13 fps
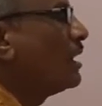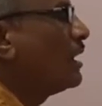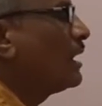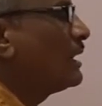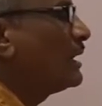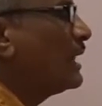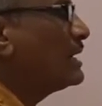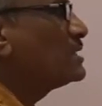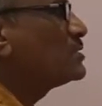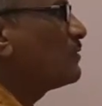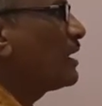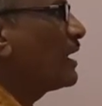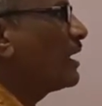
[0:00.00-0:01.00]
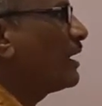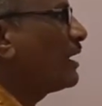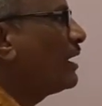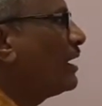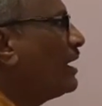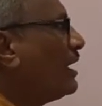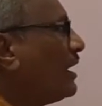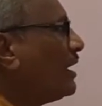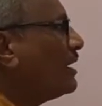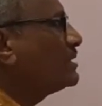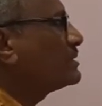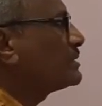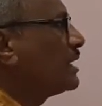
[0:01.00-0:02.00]
and that's why he
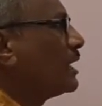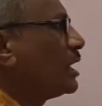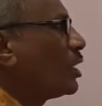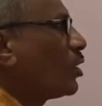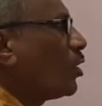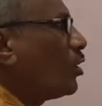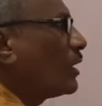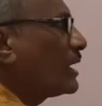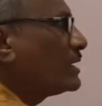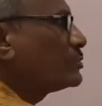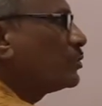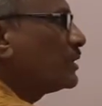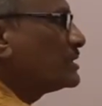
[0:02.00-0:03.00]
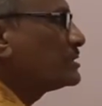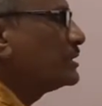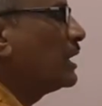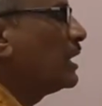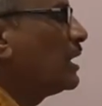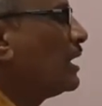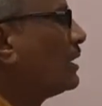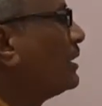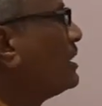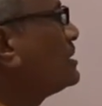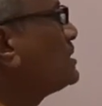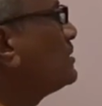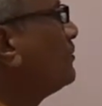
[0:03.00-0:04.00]
is congratulating
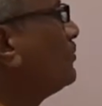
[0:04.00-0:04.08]
this